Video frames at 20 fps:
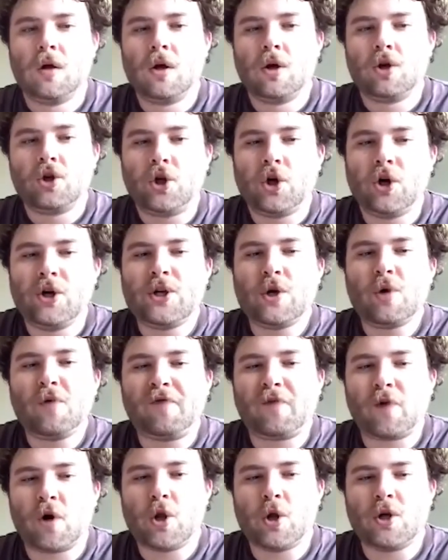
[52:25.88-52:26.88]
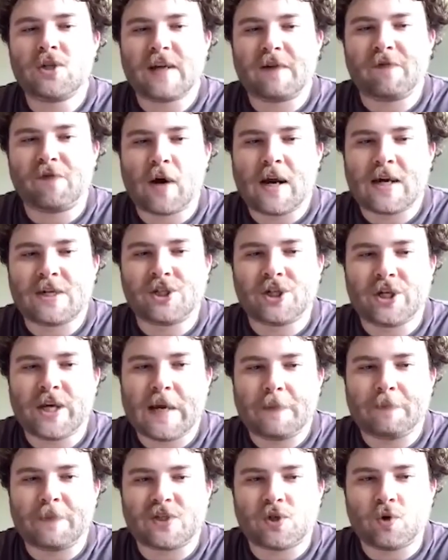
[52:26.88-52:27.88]
Could you further
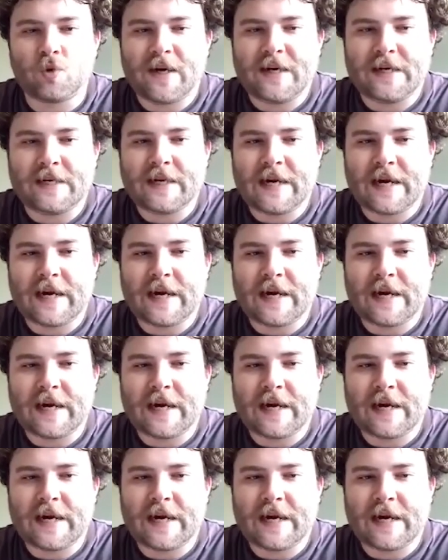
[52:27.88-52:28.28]
differentiate between